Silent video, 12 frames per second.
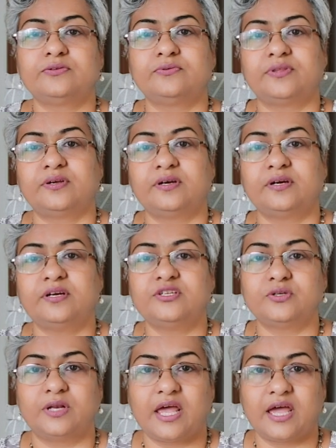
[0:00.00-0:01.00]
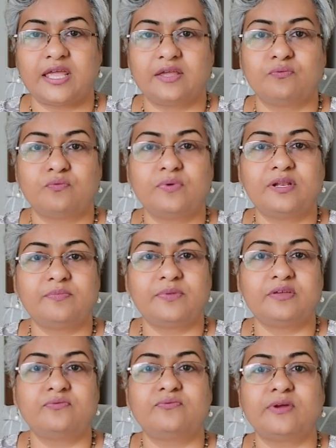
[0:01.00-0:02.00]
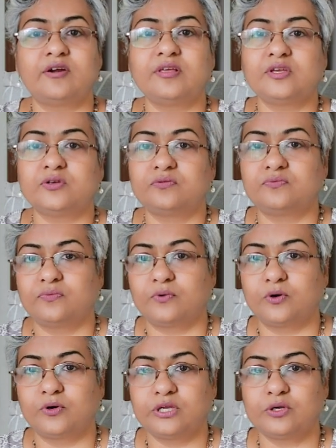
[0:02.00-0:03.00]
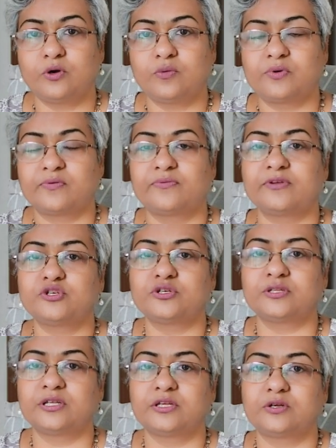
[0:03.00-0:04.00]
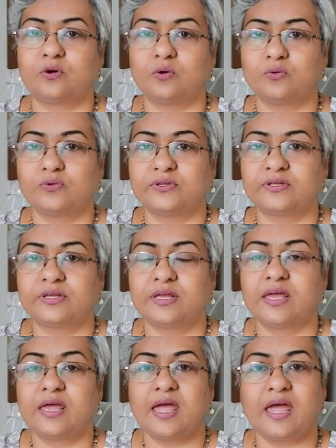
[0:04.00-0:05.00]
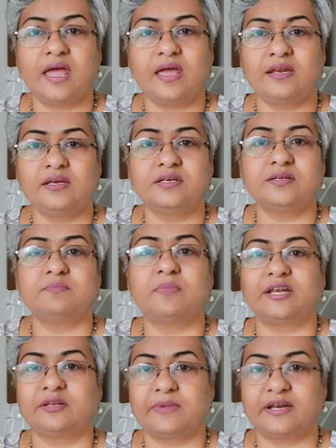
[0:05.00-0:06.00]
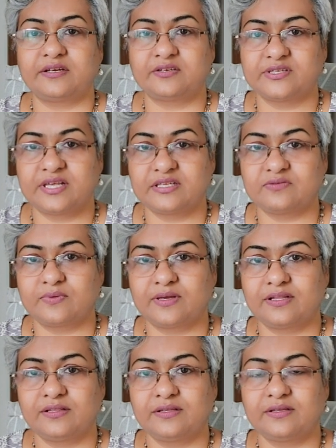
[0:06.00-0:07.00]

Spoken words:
to 3rd July will be very good for your professional growth and money matters as well.